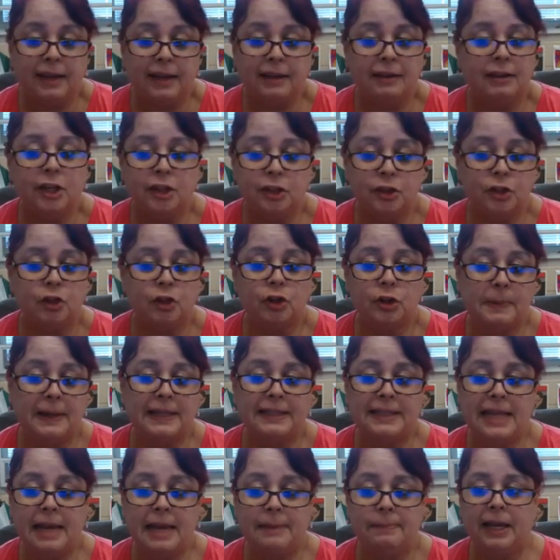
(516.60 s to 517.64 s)
you search by
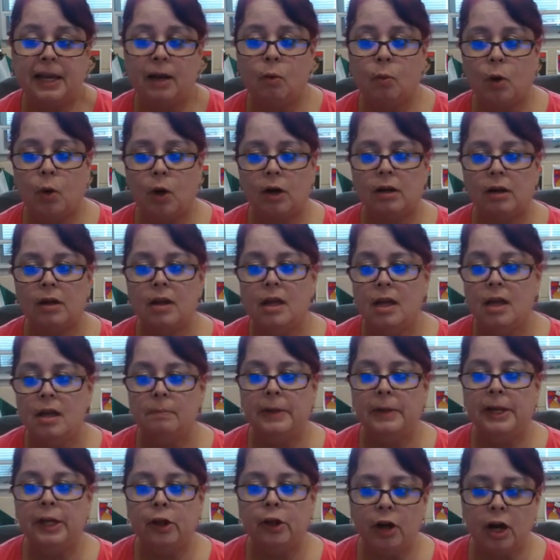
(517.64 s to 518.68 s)
typing a word,
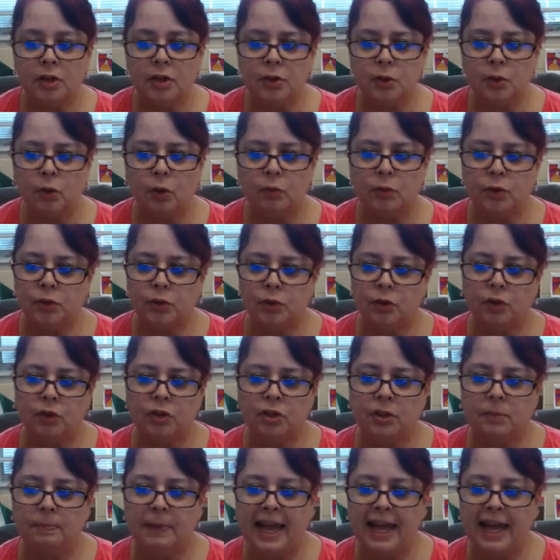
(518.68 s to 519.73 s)
but you could also
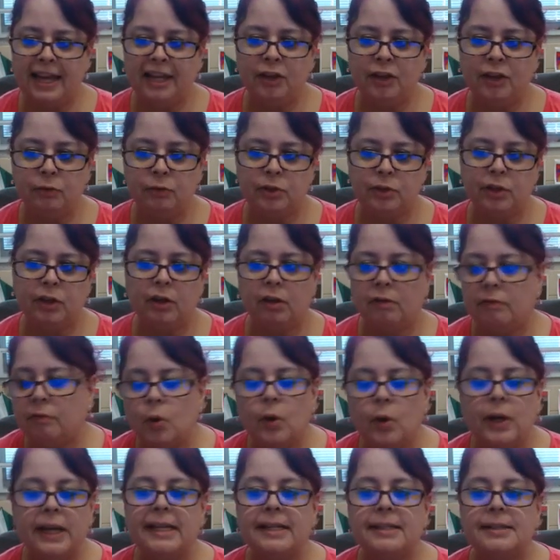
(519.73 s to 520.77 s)
search by using your
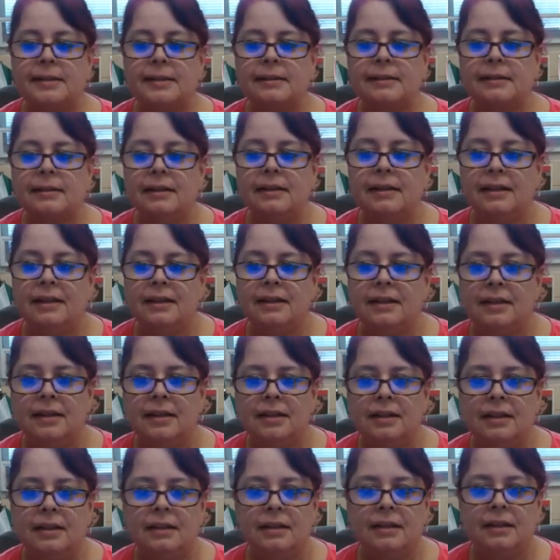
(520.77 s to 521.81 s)
voice.
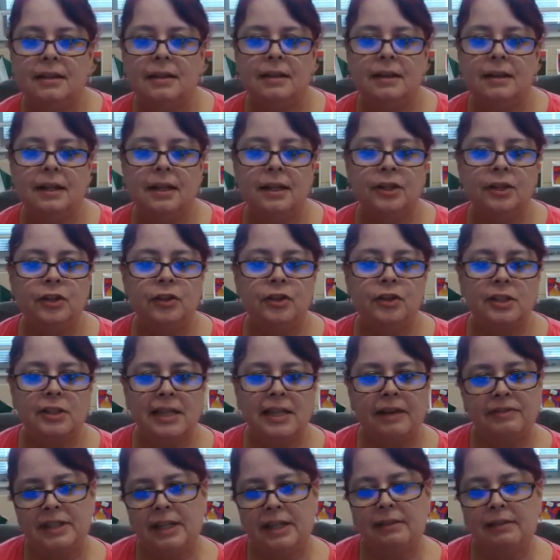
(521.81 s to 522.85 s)
And you just
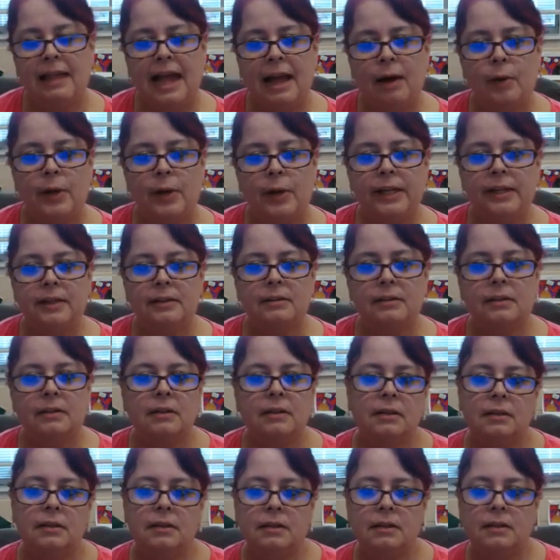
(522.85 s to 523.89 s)
have to allow it.
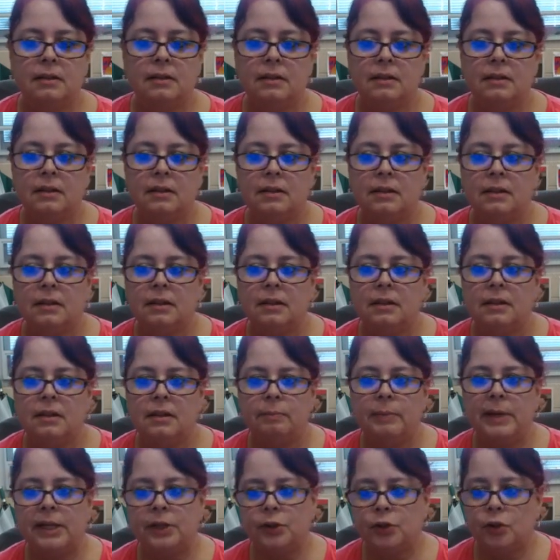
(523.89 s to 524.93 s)

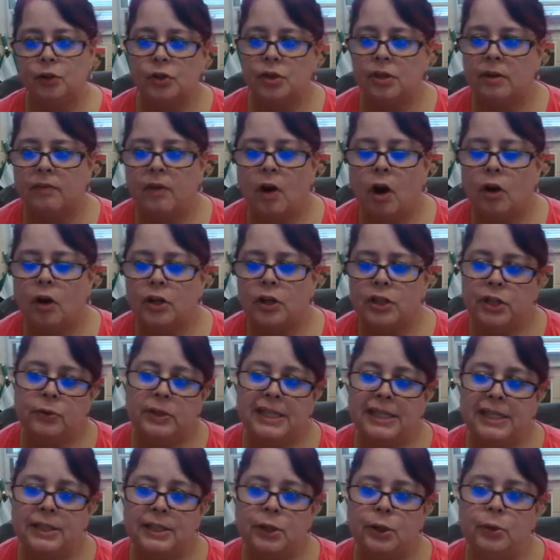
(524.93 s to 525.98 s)
Pictures of
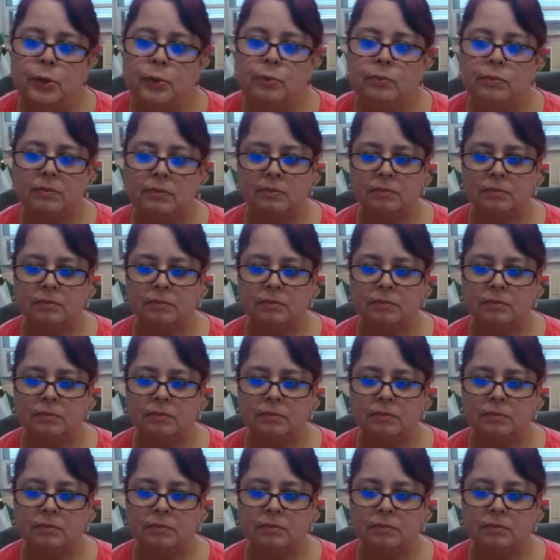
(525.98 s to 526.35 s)
R2-D2.